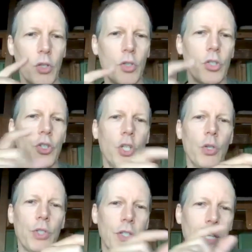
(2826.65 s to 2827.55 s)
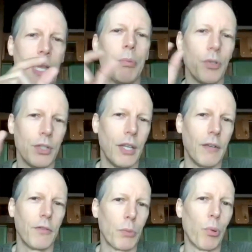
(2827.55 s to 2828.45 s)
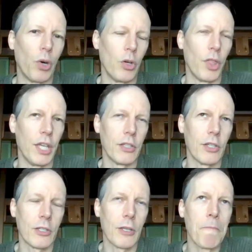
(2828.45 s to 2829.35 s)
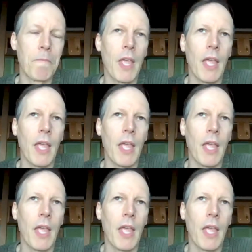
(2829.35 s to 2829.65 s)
where you just choose examples that support your thesis.